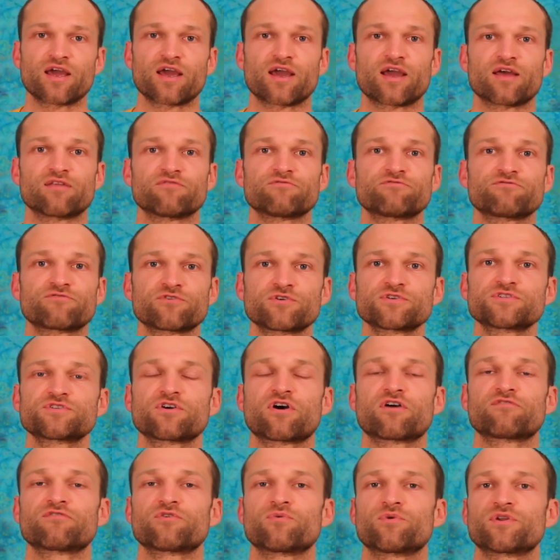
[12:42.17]
And first
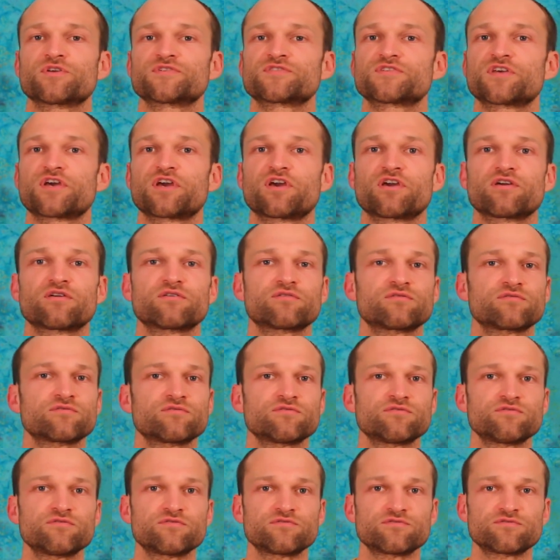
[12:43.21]
off, I want to say,
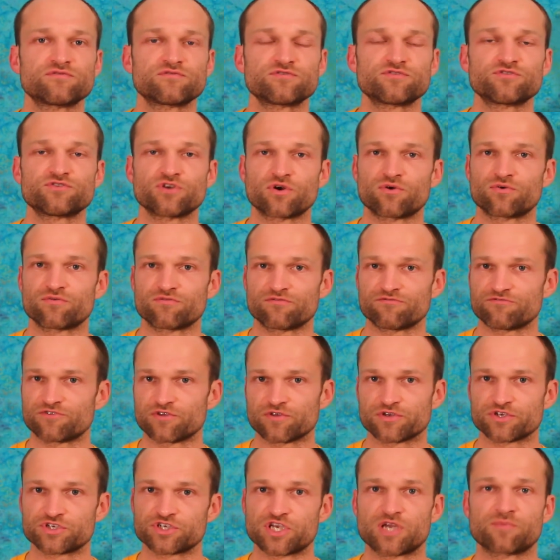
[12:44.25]
don't
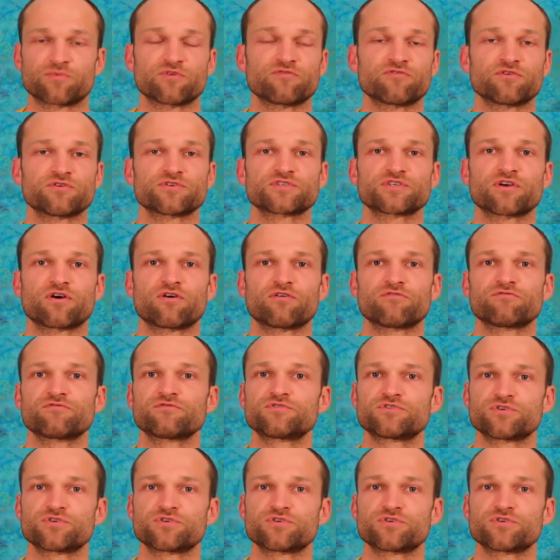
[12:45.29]
feel ashamed of yourself.